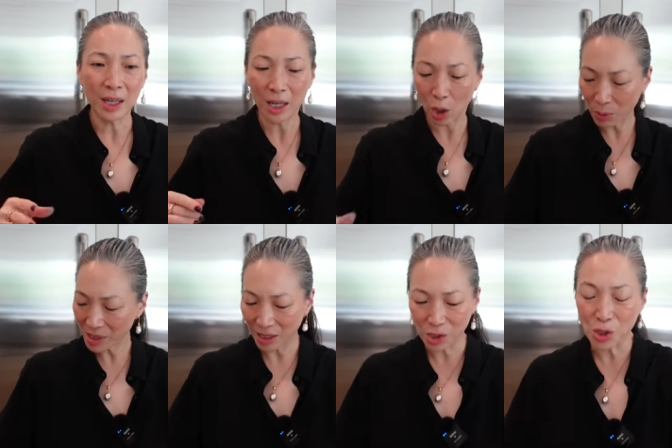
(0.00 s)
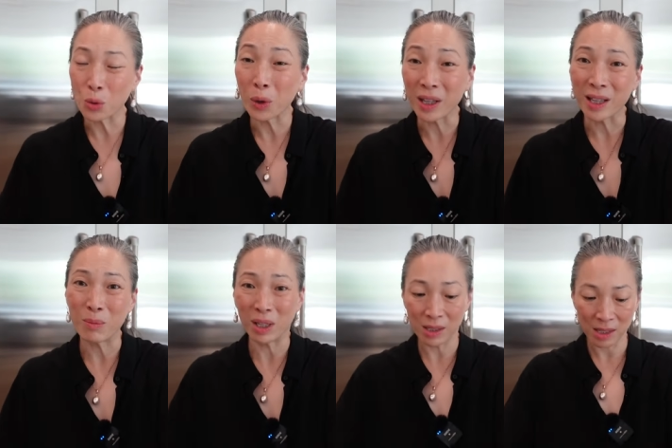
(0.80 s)
it almost gets too oily, it
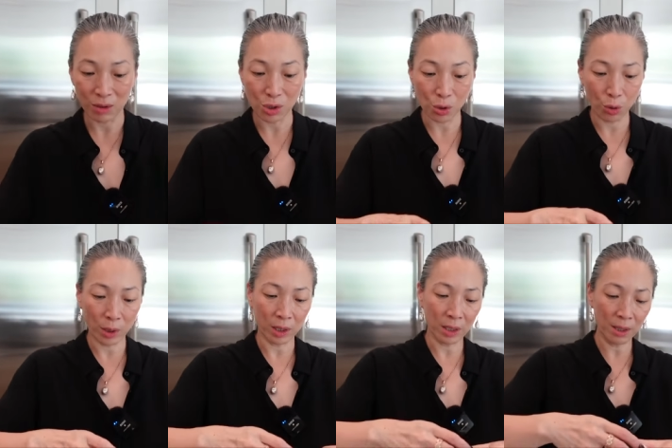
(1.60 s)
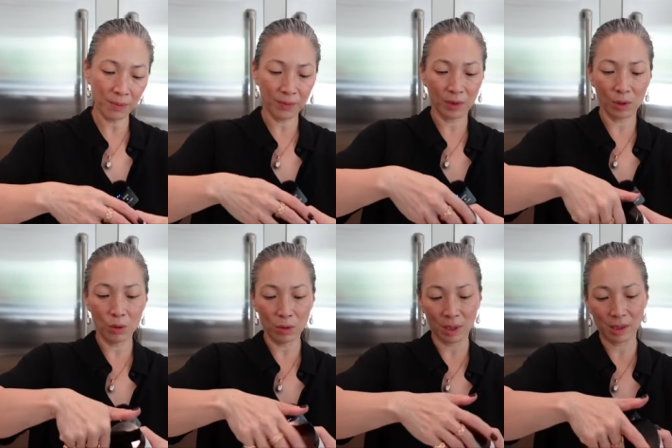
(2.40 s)
melts down too quickly.
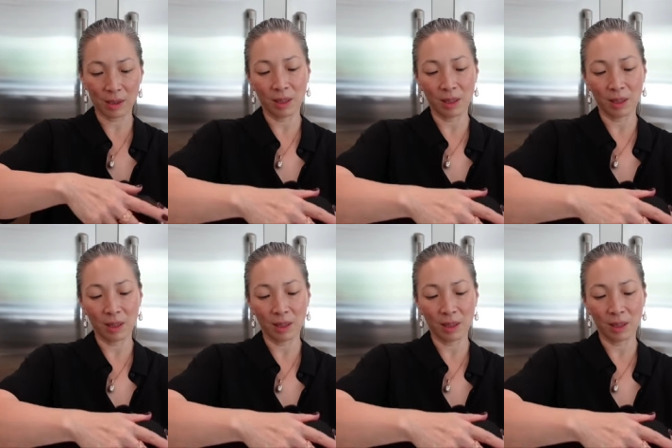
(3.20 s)
Ooh, that's